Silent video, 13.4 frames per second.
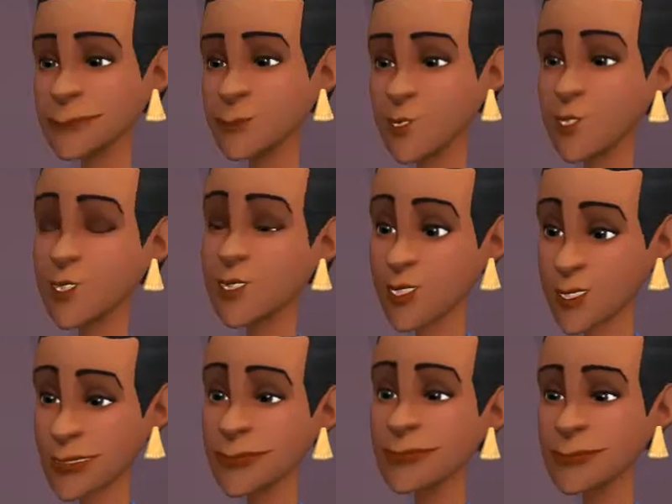Oh,
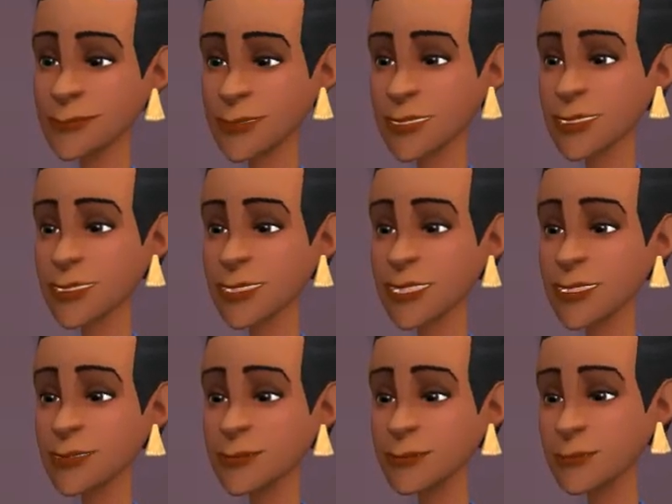alright.
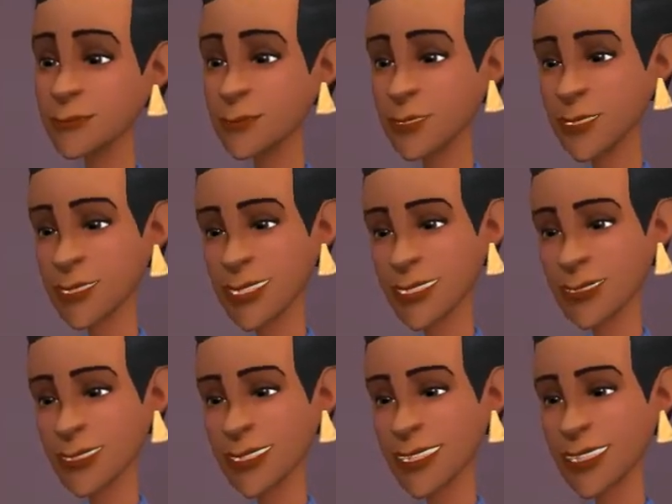Yeah,
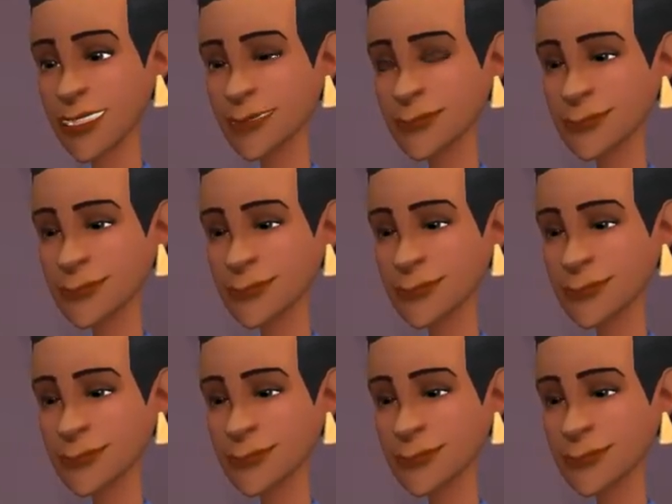sure.